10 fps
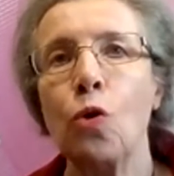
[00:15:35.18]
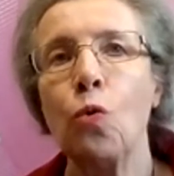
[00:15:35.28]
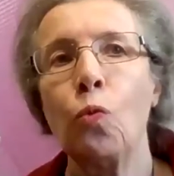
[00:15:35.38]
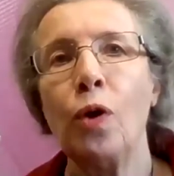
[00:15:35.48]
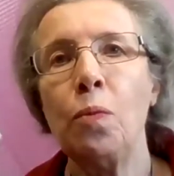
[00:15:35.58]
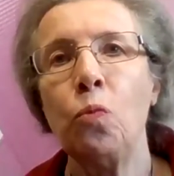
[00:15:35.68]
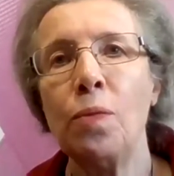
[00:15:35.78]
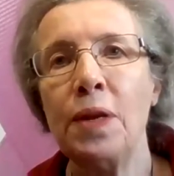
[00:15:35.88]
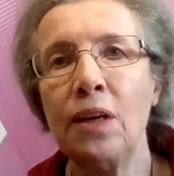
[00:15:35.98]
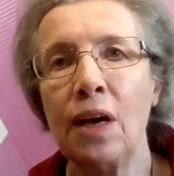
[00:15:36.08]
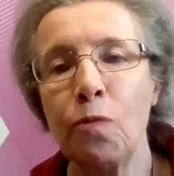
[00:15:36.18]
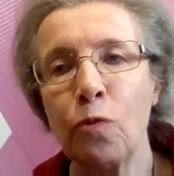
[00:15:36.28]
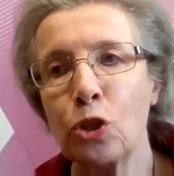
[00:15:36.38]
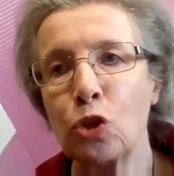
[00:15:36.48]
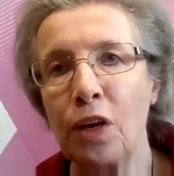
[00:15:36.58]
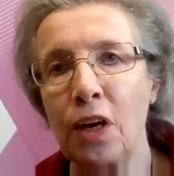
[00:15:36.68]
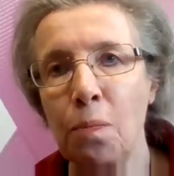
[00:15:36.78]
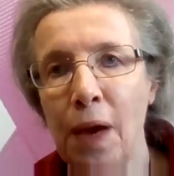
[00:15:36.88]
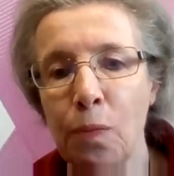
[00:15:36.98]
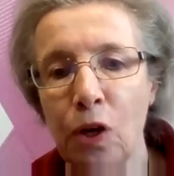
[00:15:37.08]
when women come for a screening
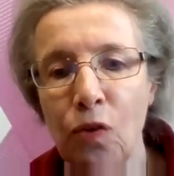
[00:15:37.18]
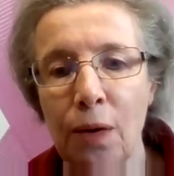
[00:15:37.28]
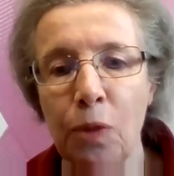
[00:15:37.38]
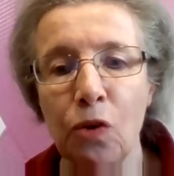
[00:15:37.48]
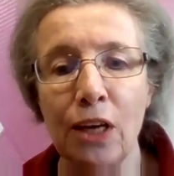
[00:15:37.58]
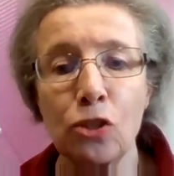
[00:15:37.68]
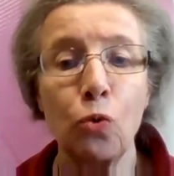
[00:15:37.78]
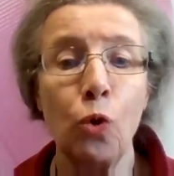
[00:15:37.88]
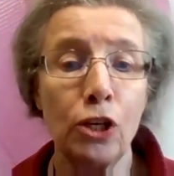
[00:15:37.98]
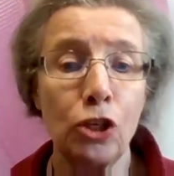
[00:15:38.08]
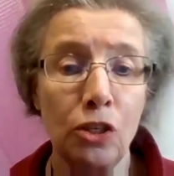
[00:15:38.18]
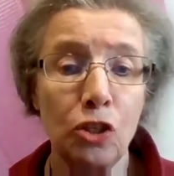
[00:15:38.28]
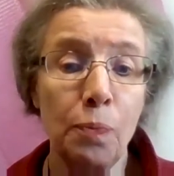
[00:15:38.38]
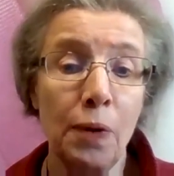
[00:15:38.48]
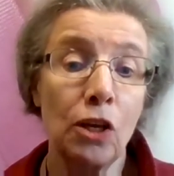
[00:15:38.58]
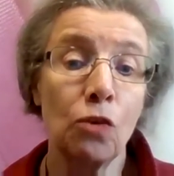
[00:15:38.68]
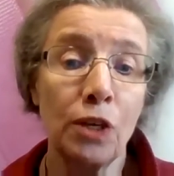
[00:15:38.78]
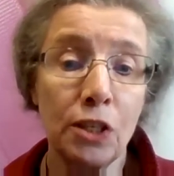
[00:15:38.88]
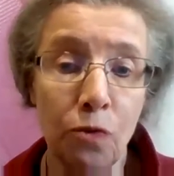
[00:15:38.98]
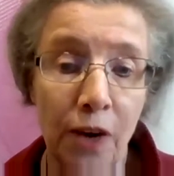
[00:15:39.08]
mammogram, they're asked questions about their
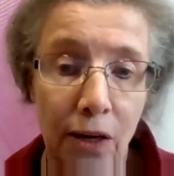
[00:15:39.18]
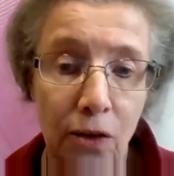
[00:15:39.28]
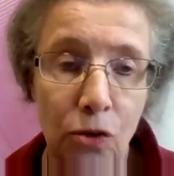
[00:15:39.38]
risk factors.